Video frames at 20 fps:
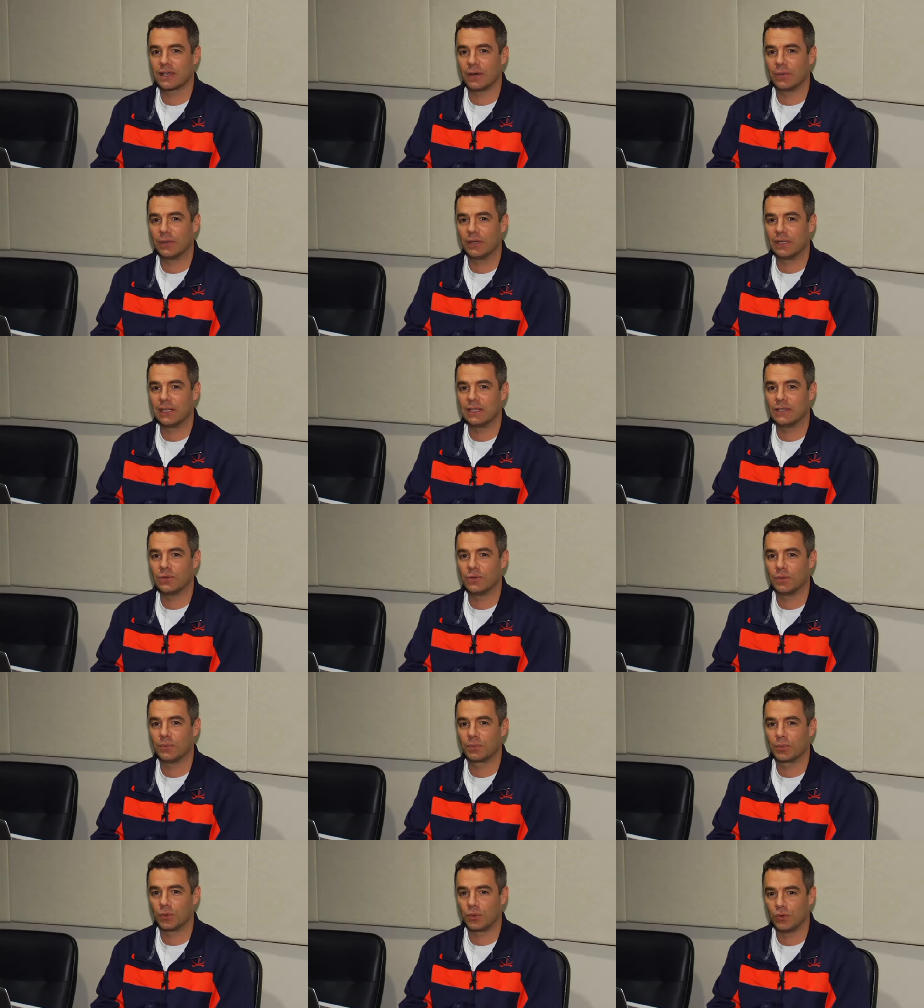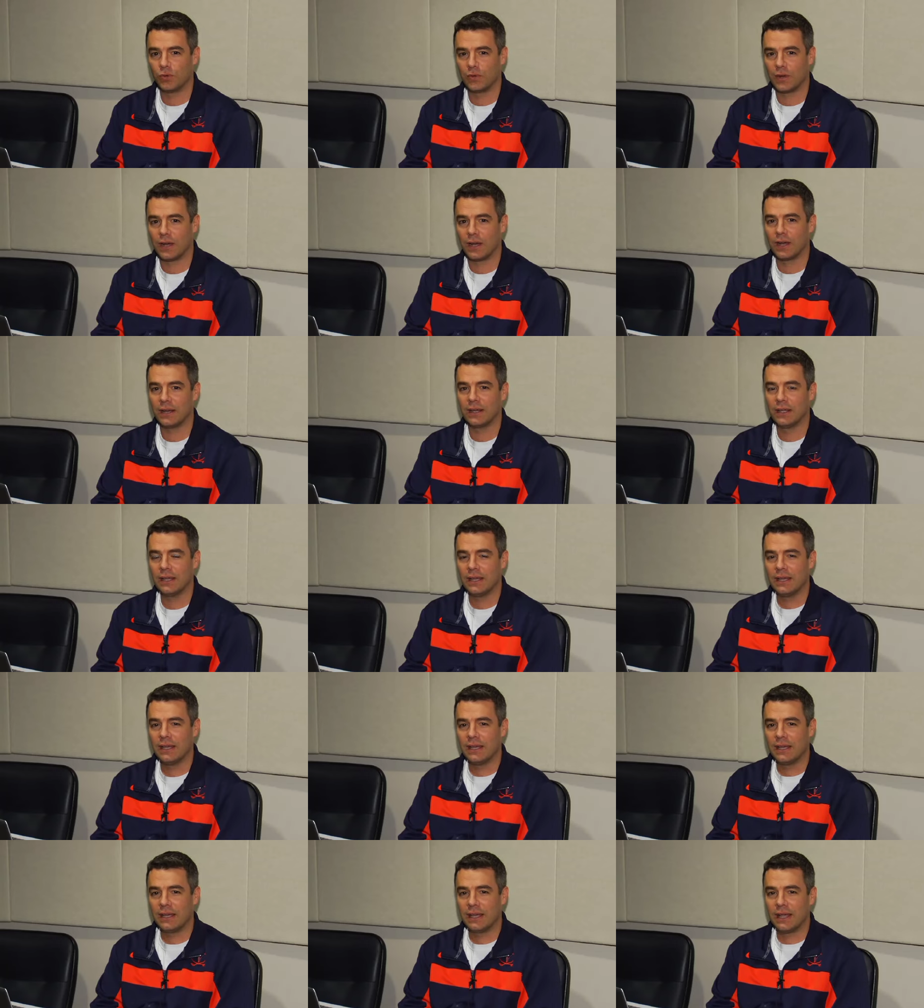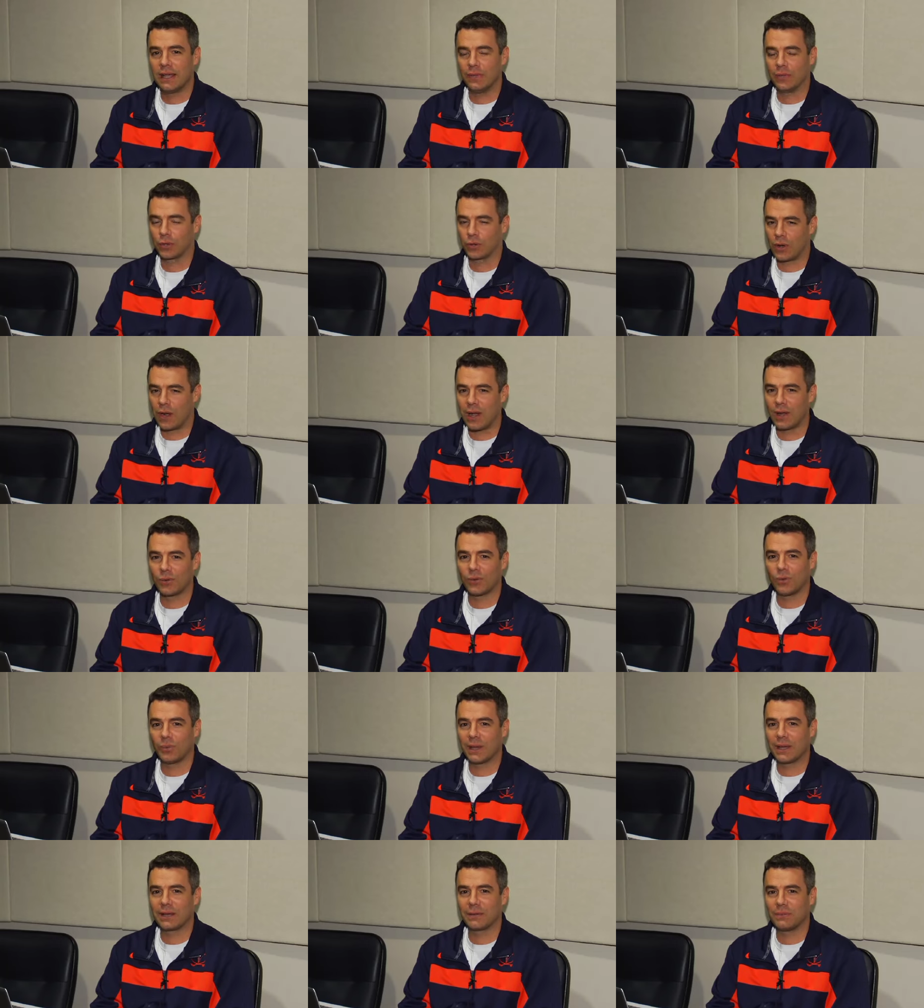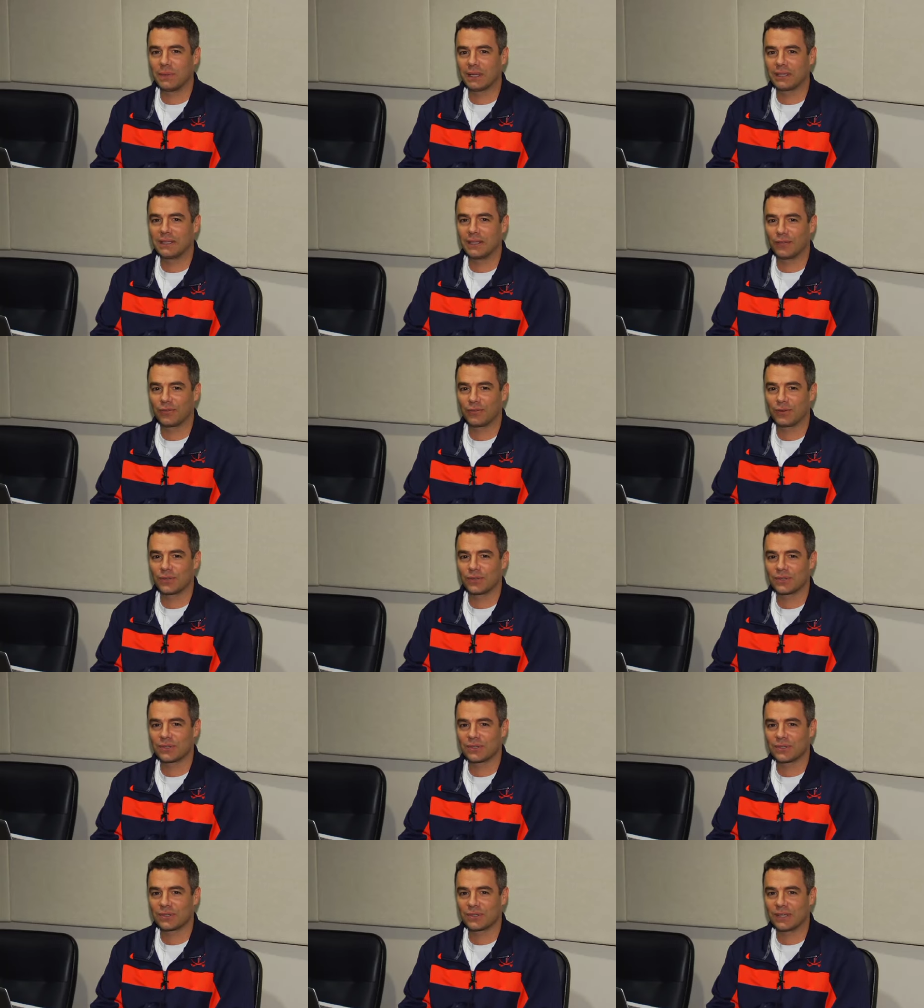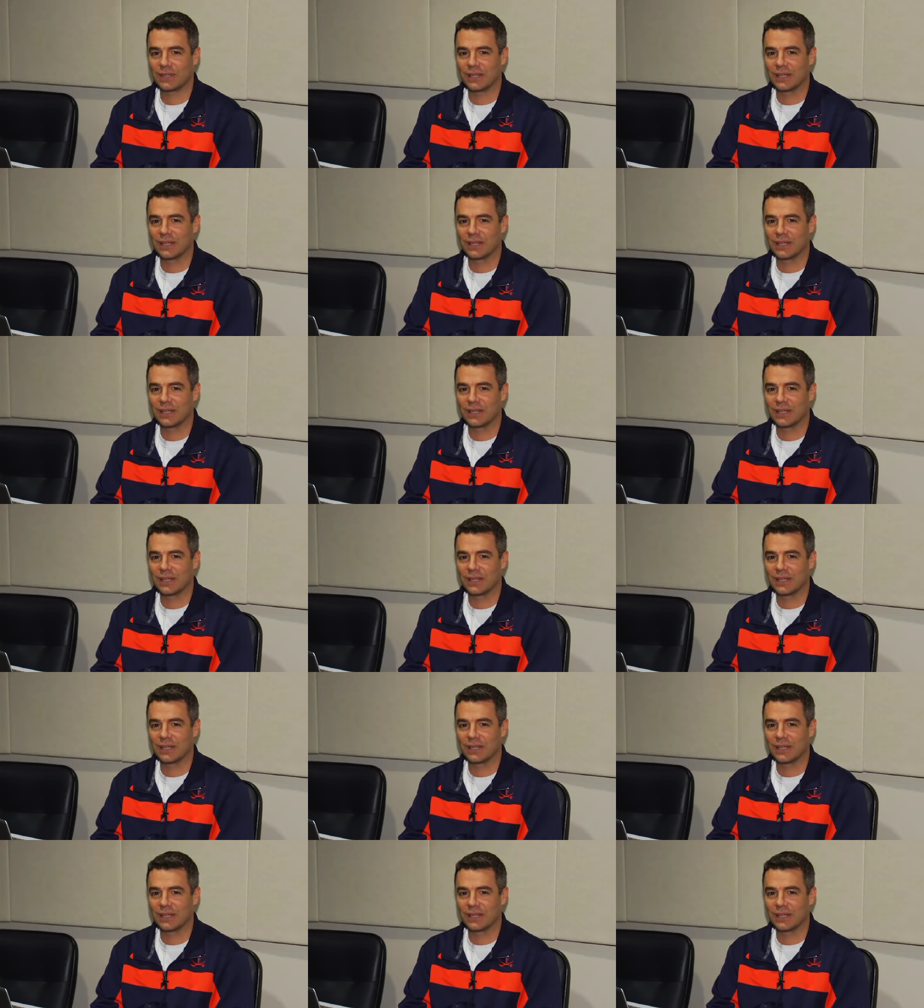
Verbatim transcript: that we need to improve on and the crowd will make a big difference.